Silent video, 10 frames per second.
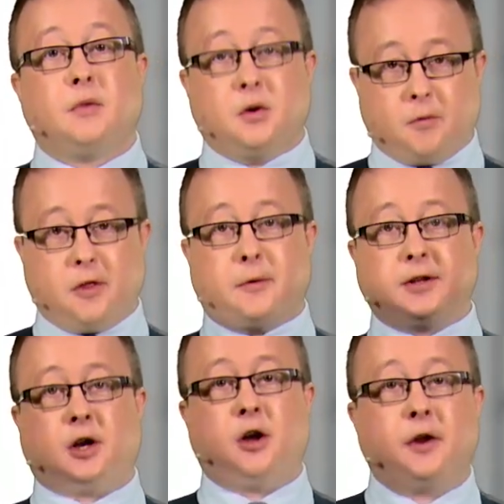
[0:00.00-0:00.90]
whether
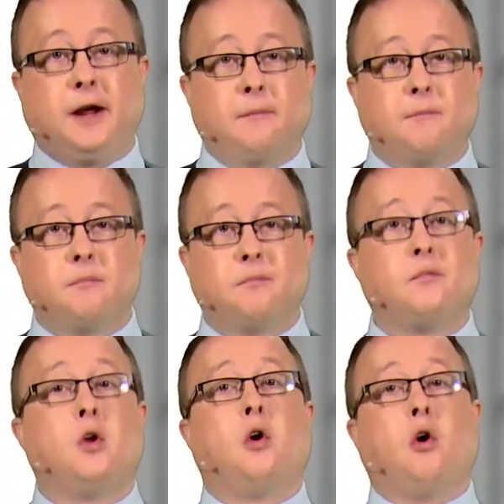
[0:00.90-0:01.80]
it's ionic
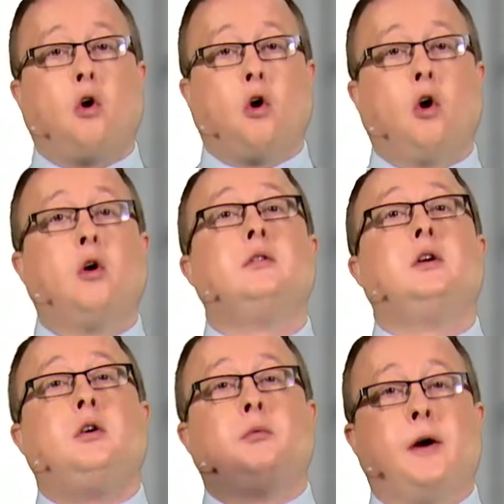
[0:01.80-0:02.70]
or
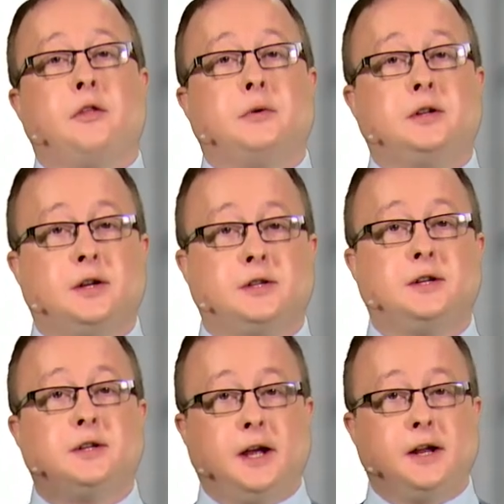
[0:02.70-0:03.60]
whether it is
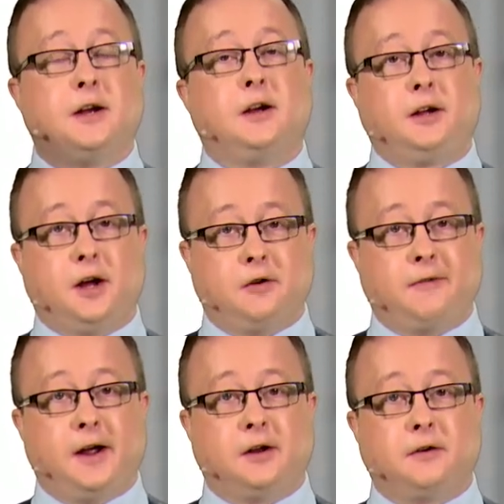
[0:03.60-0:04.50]
indeed
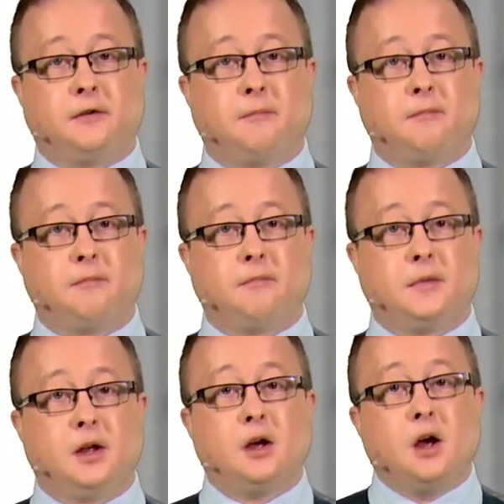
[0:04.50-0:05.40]
covalent.
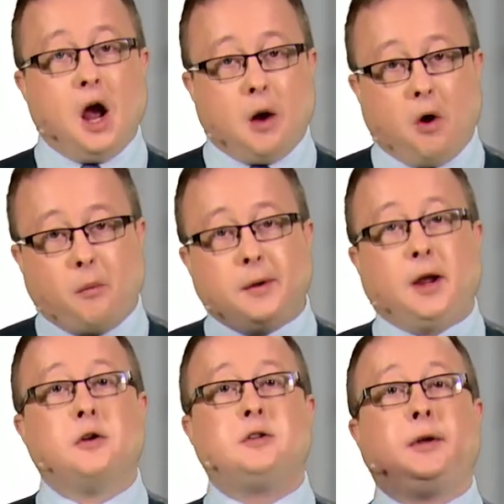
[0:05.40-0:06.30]
And what we're
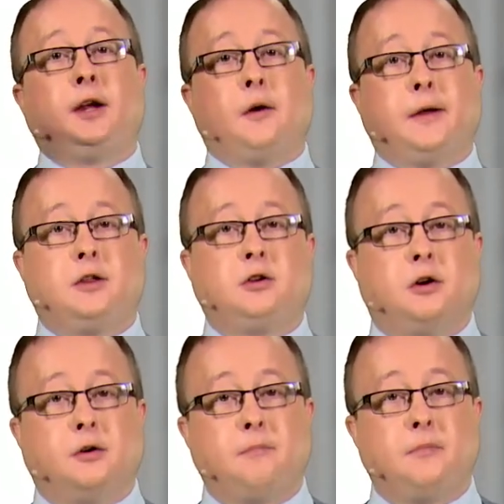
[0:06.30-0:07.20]
going to be going
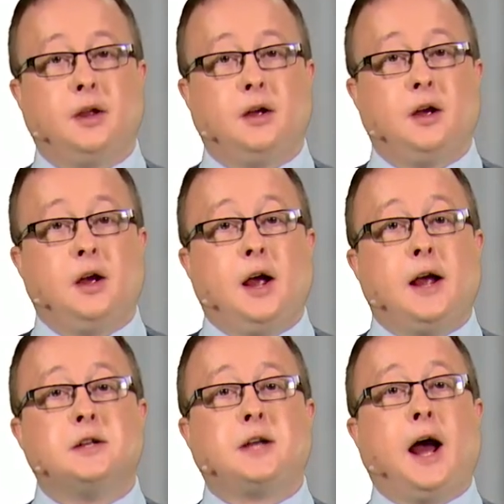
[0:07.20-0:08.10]
through
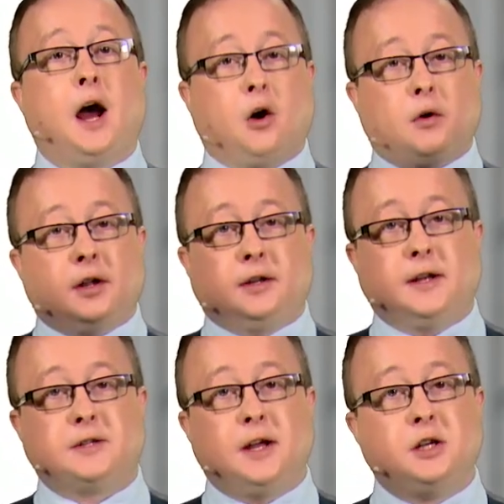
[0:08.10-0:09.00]
is how
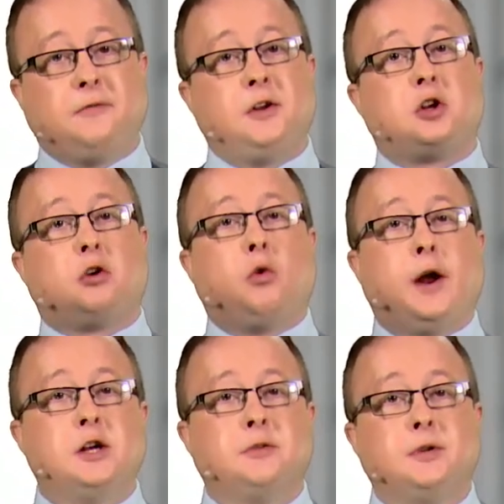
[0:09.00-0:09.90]
these individual
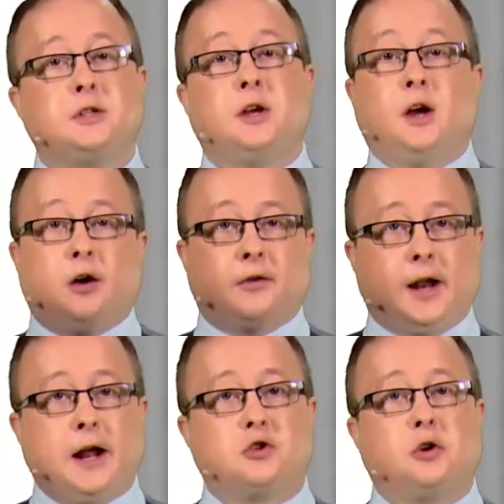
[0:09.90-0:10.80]
arrangements of
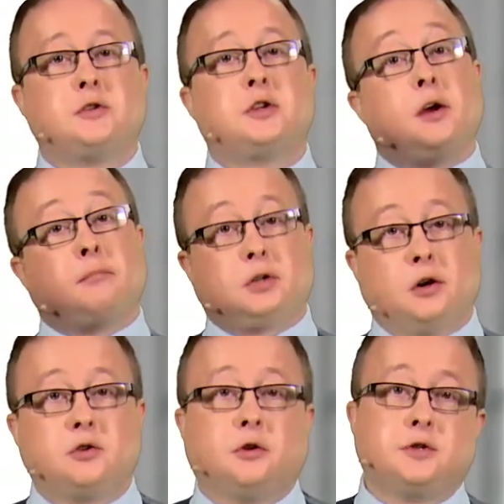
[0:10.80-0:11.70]
electrons,
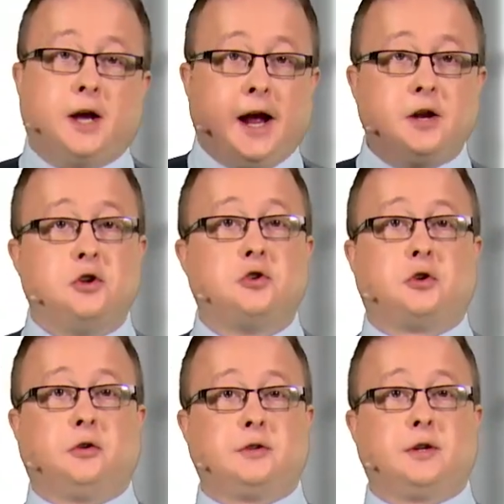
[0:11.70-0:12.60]
protons, and
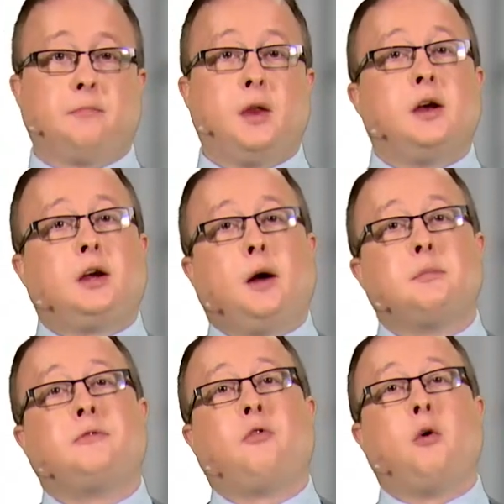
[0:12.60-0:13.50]
neutrons come
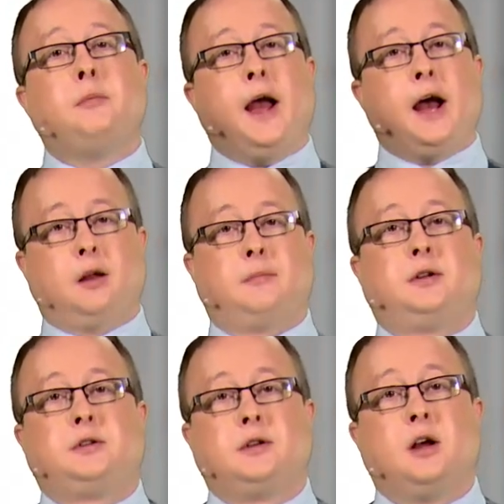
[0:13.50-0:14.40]
to form the
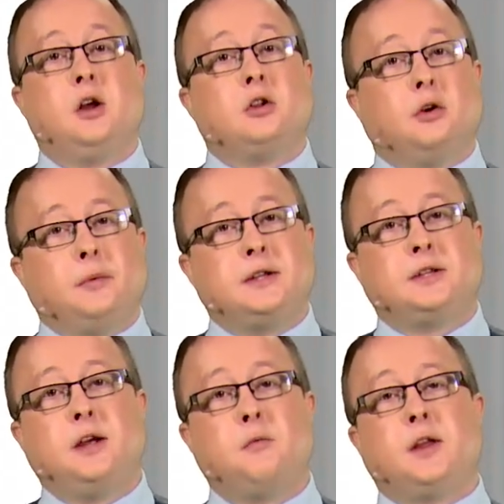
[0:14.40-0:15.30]
elements that we
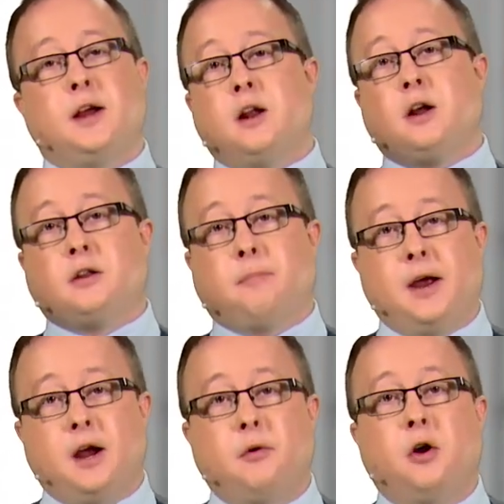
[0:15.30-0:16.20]
see within the
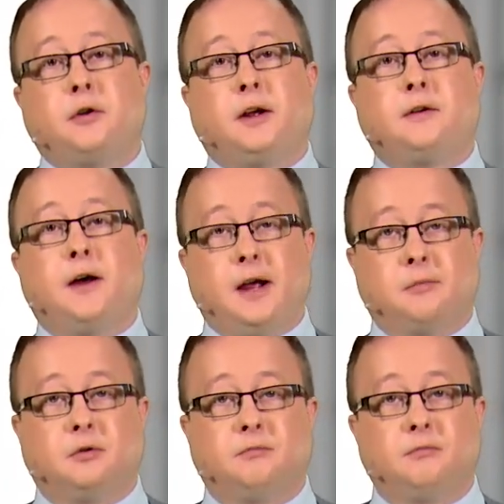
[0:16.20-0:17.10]
periodic
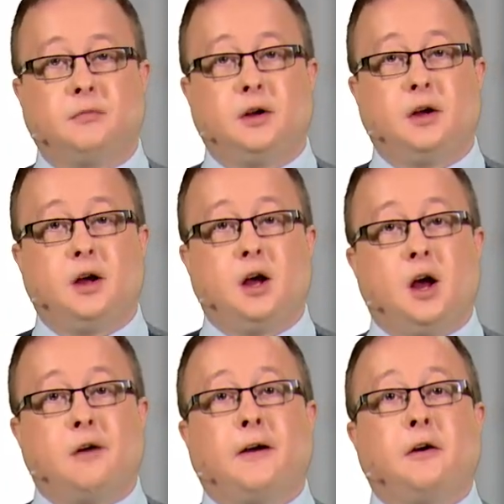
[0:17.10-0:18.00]
table,
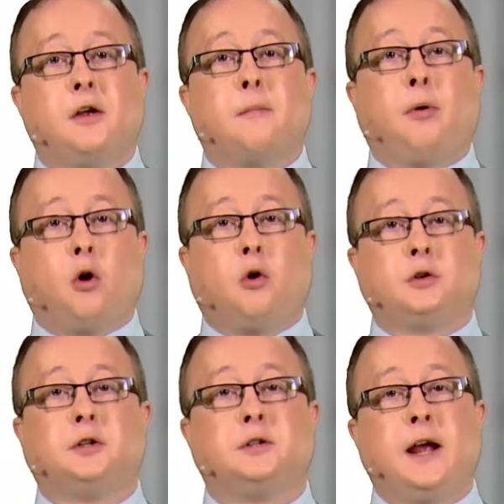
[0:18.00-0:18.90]
a very
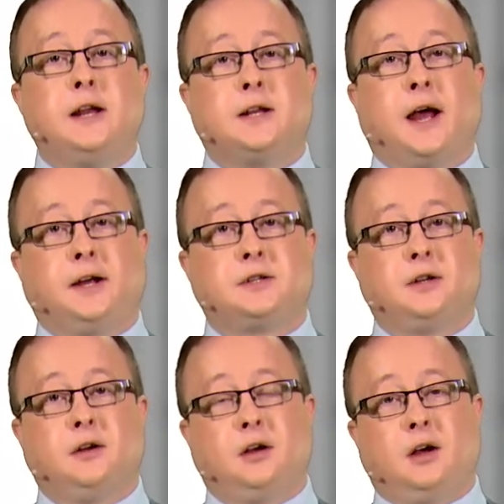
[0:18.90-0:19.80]
important index
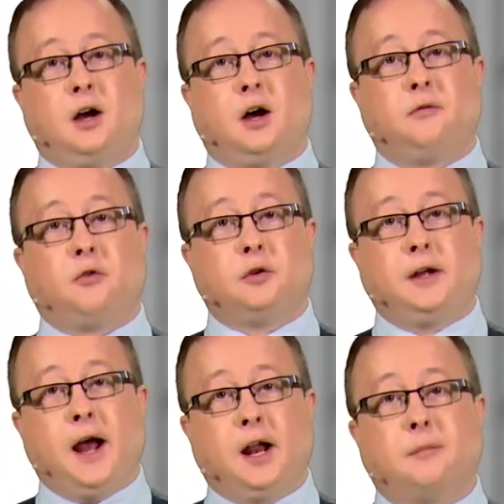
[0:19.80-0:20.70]
for
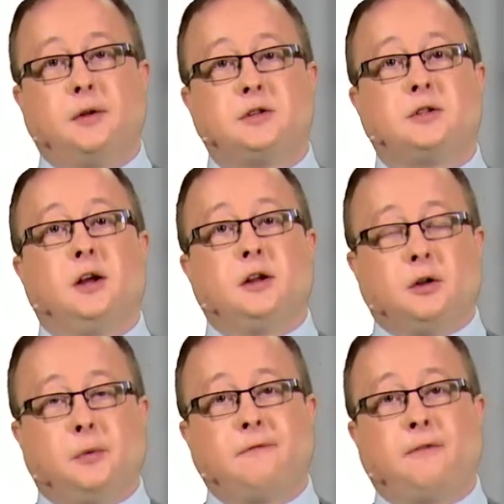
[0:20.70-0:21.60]
the elements
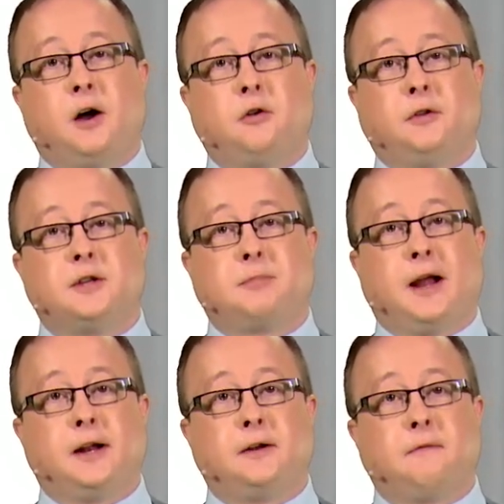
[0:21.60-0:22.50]
that we find on this
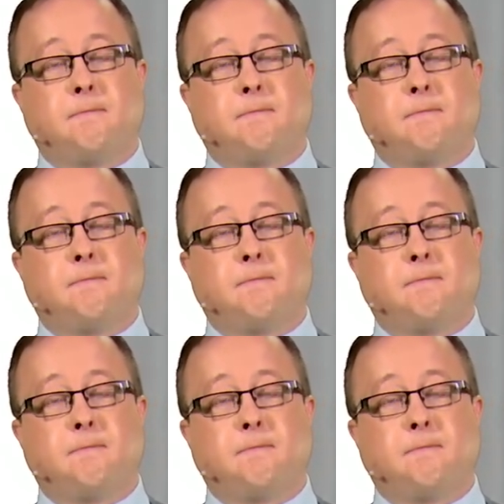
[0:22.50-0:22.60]
planet.